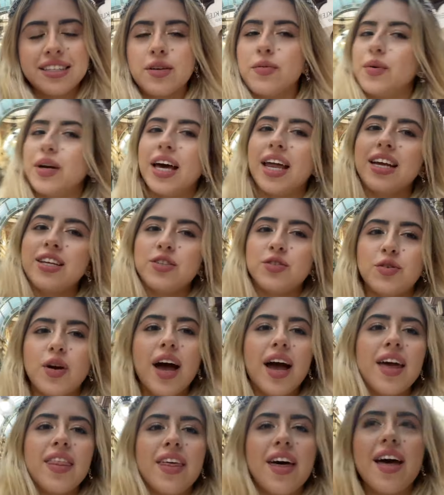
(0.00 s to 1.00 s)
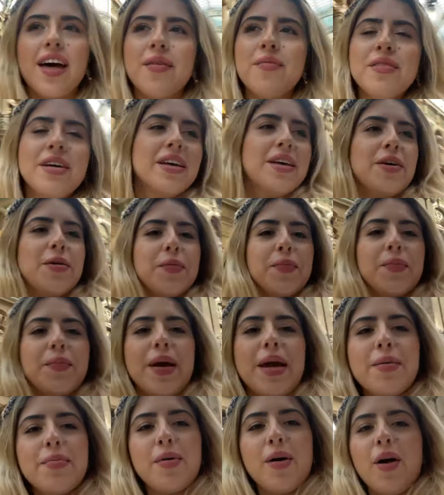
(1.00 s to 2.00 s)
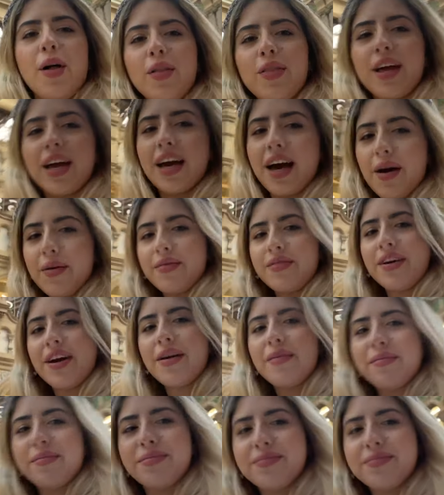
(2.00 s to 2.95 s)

and we're gonna try them. They pull the camera.